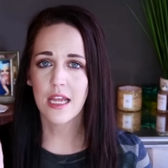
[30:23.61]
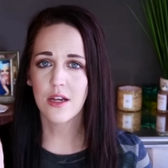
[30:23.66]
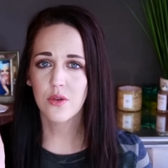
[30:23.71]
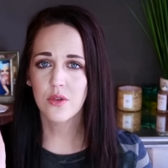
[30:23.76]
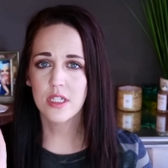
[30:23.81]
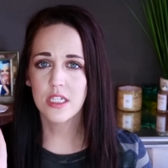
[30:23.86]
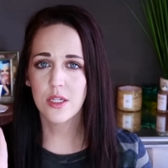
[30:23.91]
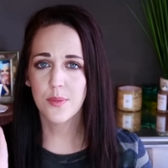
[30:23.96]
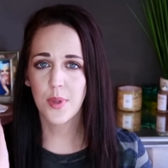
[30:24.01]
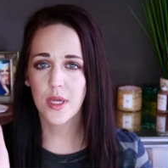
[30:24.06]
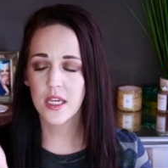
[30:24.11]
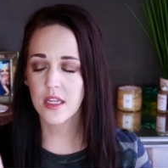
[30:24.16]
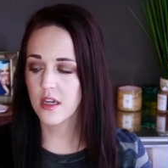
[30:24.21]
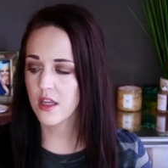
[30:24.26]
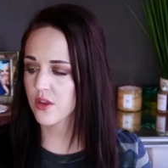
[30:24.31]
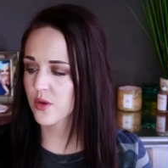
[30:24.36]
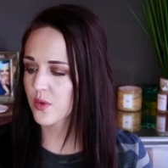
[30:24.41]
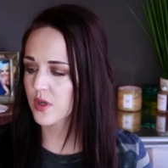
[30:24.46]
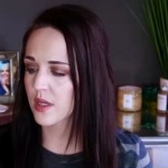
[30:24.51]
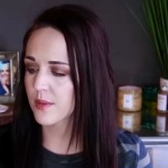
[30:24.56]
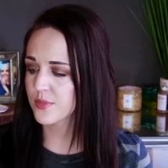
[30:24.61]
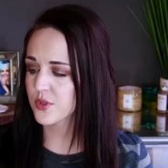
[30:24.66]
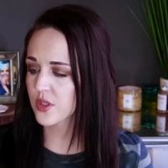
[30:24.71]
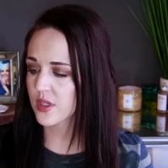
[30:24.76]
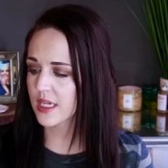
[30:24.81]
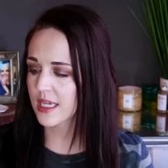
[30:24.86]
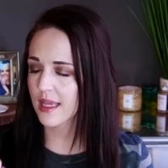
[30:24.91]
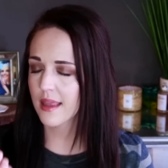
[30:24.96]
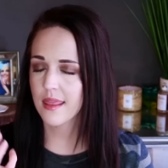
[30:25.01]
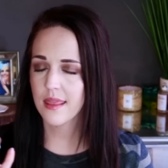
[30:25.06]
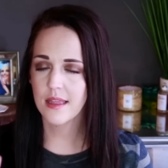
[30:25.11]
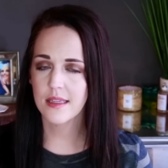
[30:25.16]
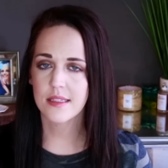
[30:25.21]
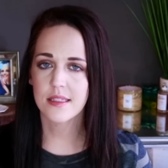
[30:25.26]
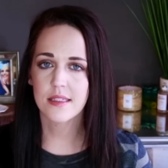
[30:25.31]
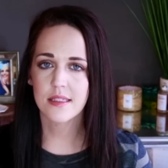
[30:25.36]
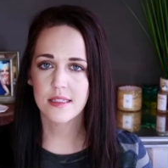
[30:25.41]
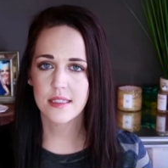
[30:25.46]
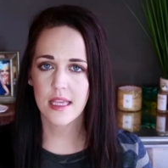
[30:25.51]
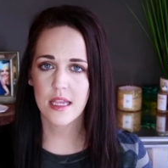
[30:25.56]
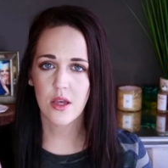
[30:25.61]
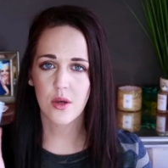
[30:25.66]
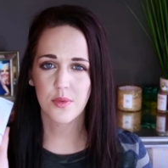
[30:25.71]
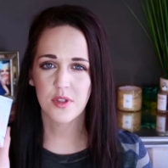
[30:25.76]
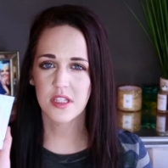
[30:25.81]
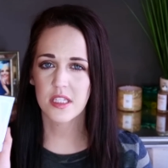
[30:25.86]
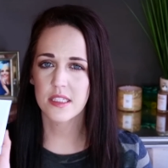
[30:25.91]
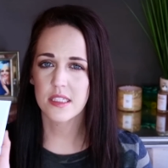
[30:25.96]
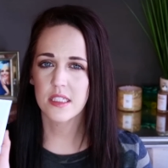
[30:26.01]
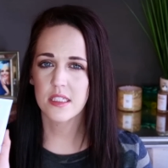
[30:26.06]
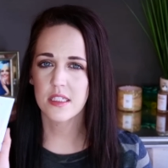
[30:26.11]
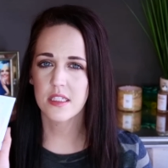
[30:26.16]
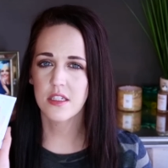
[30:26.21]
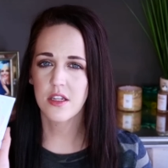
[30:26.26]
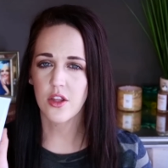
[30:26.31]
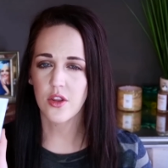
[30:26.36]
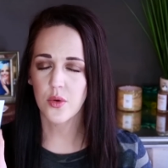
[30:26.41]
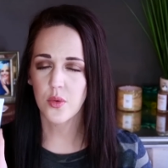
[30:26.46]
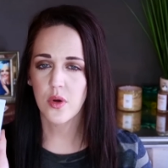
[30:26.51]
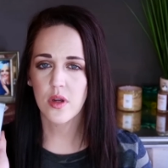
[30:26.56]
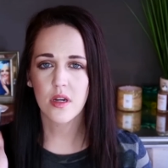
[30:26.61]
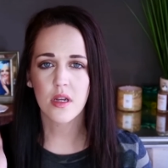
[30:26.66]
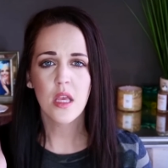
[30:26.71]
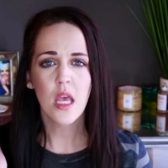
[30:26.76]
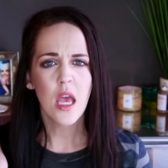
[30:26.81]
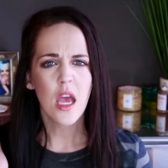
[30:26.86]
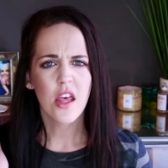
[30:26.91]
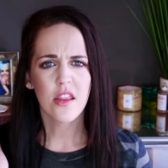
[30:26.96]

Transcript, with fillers: I don't need to pick another one up during this sale but this is another one